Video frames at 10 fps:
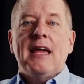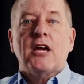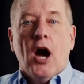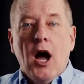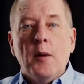
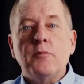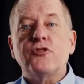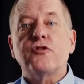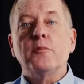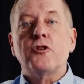comes
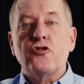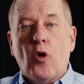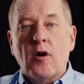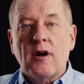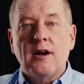from the
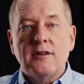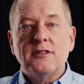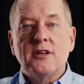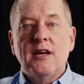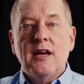Torah.
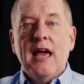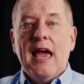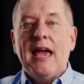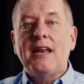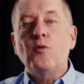
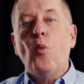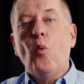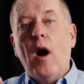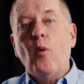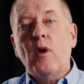And
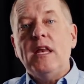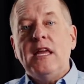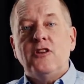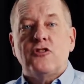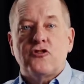what we
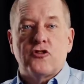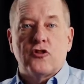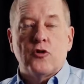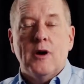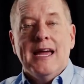need to
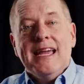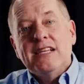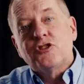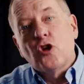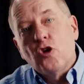do
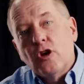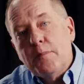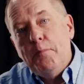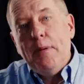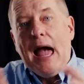is to
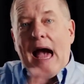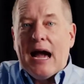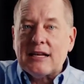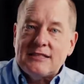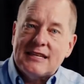look
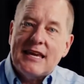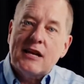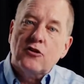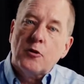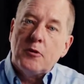back to get
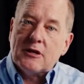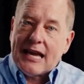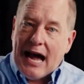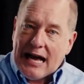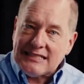a little more
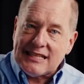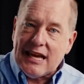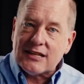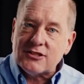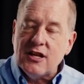
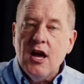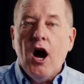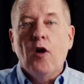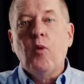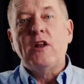context
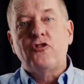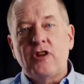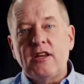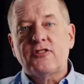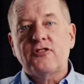of what
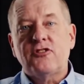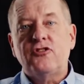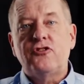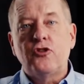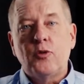Jesus is
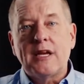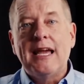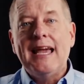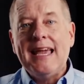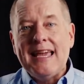
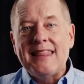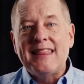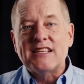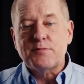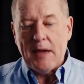doing in
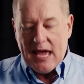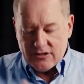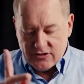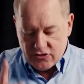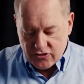this
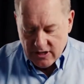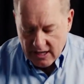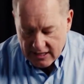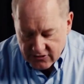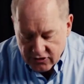passage.
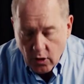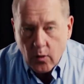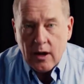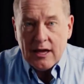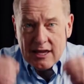And
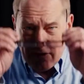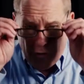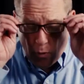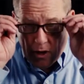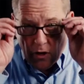so, if
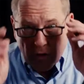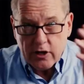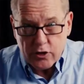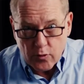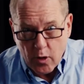you want to look
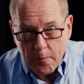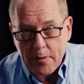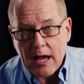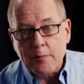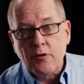in your own
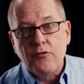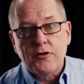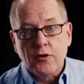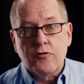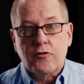Bible,
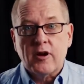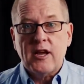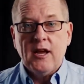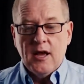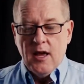feel
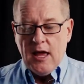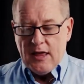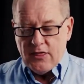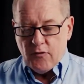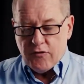free.
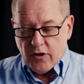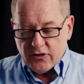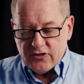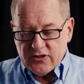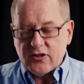The
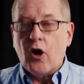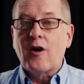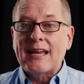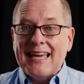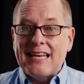verses are
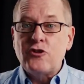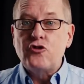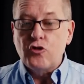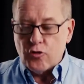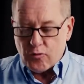again
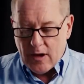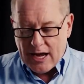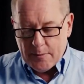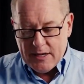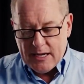
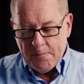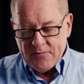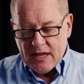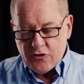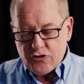Deuteronomy
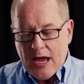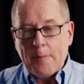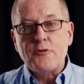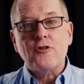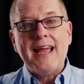
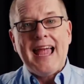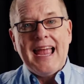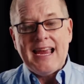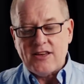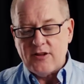chapter
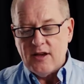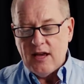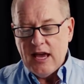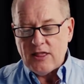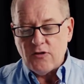8
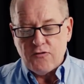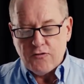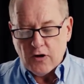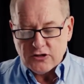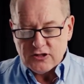and the
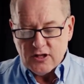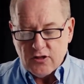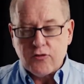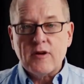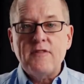first
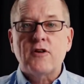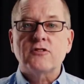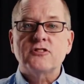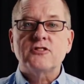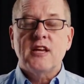three
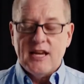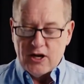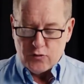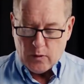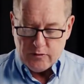verses.
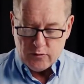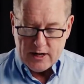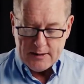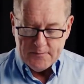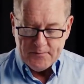Here's what we
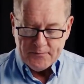read